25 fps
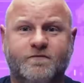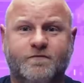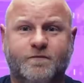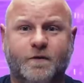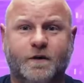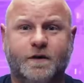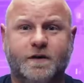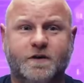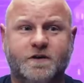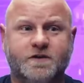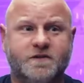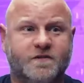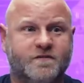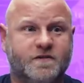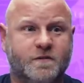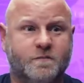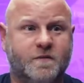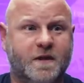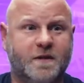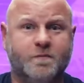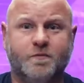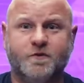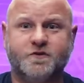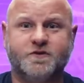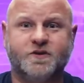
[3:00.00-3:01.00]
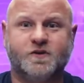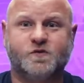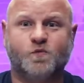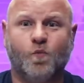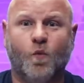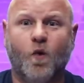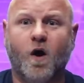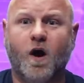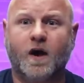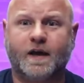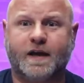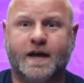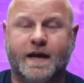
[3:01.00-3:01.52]
footage of the people just
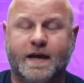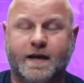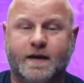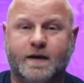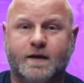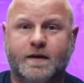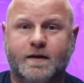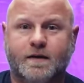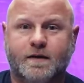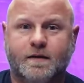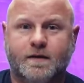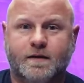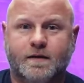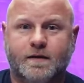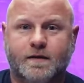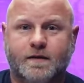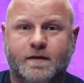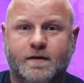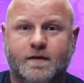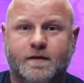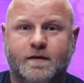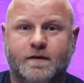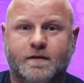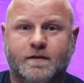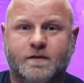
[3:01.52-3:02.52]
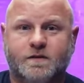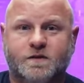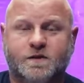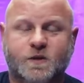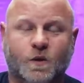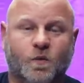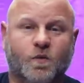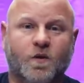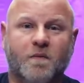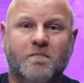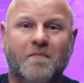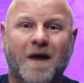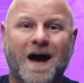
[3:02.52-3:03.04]
walking
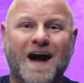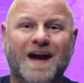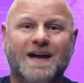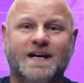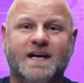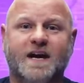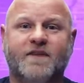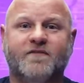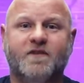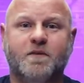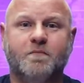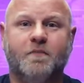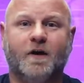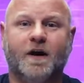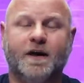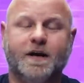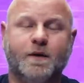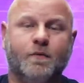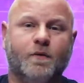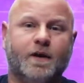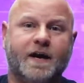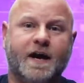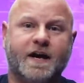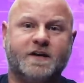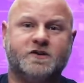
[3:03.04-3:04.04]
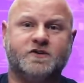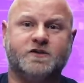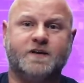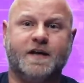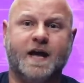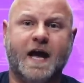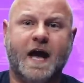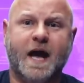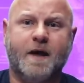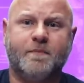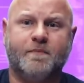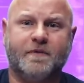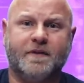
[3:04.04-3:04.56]
to remind everybody what actually
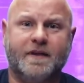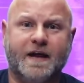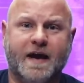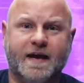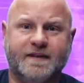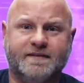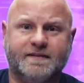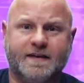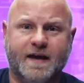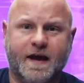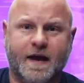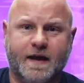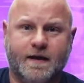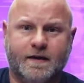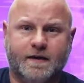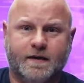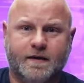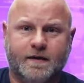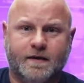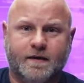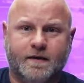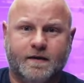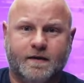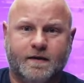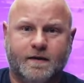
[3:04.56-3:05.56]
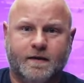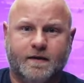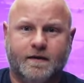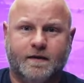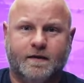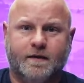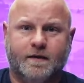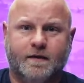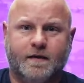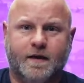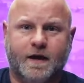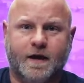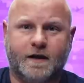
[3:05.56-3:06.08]
happened that day.
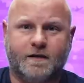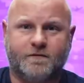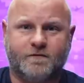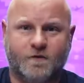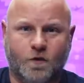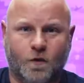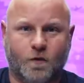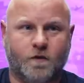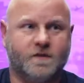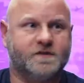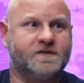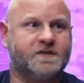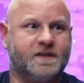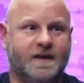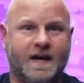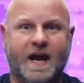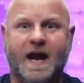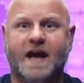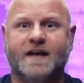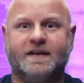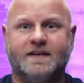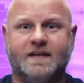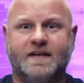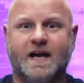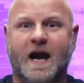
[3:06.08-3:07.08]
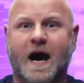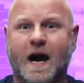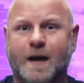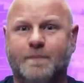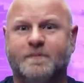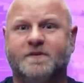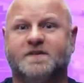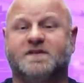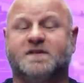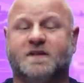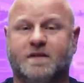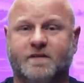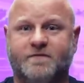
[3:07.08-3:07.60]
And of course, it had the
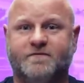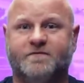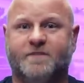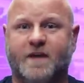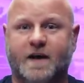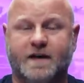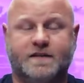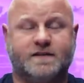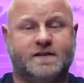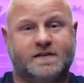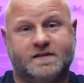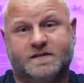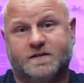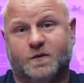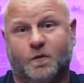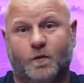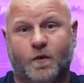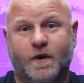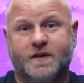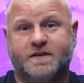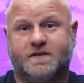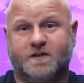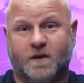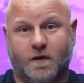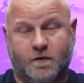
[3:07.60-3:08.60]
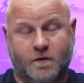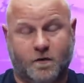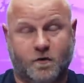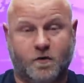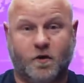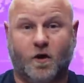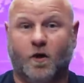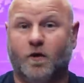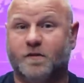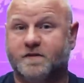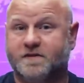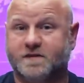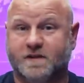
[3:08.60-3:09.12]
opposite effect as to what Tucker
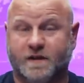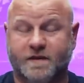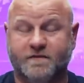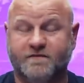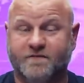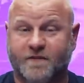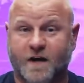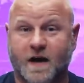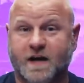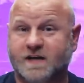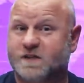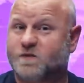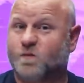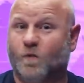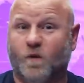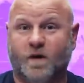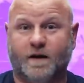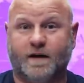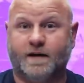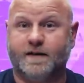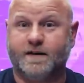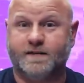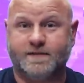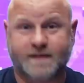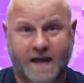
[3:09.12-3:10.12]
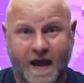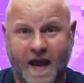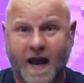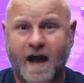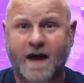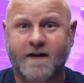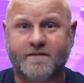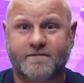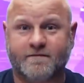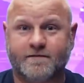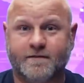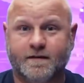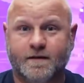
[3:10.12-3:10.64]
Carlson and Fox wanted it to
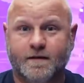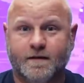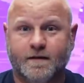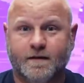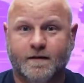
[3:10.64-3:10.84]
have.